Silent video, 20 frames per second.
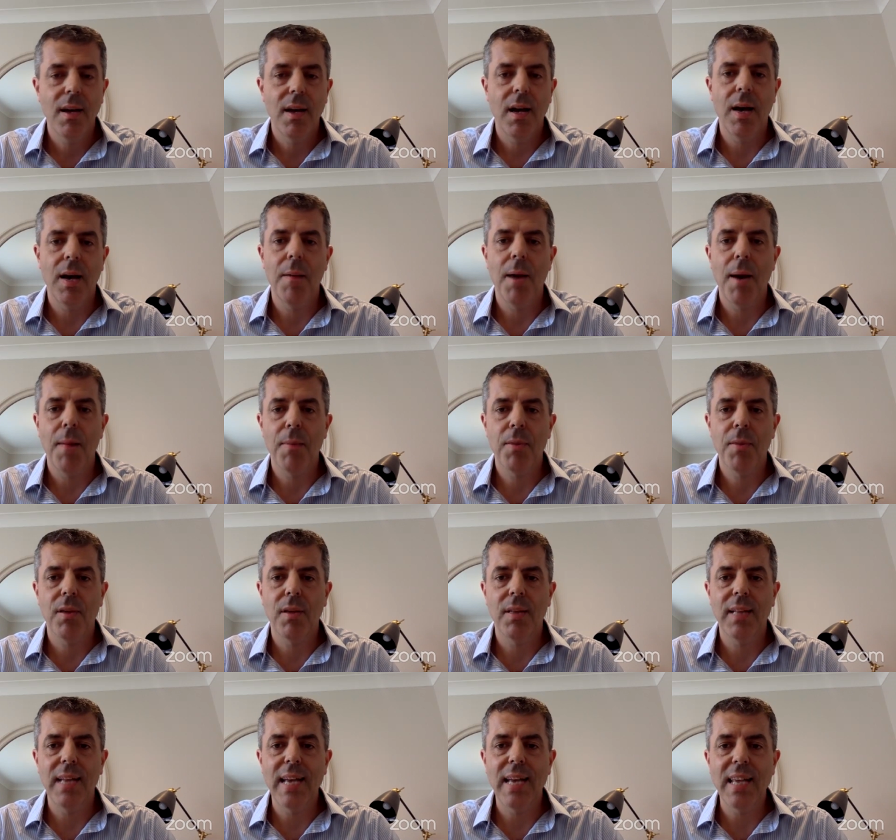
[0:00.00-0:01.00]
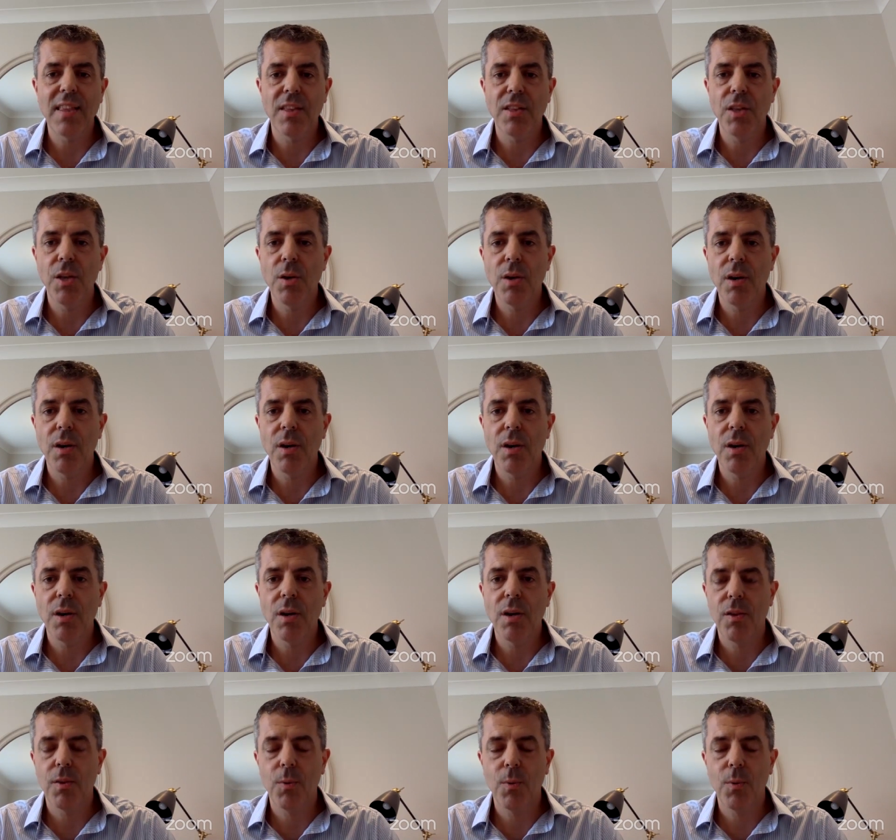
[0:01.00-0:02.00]
up to Leeds and
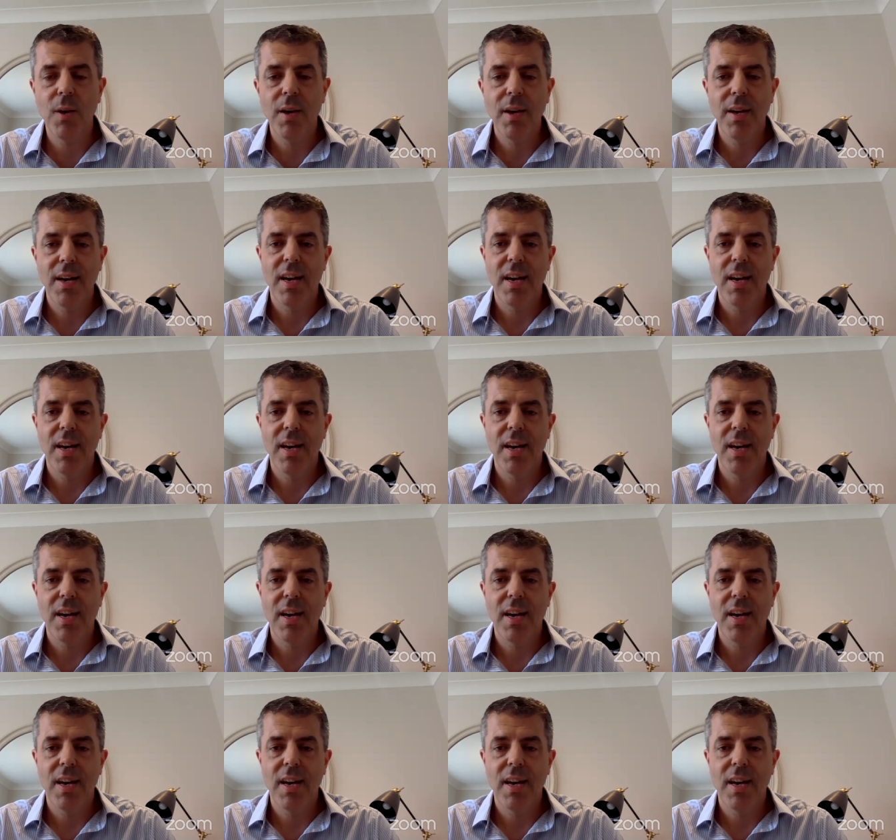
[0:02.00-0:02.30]
Newcastle,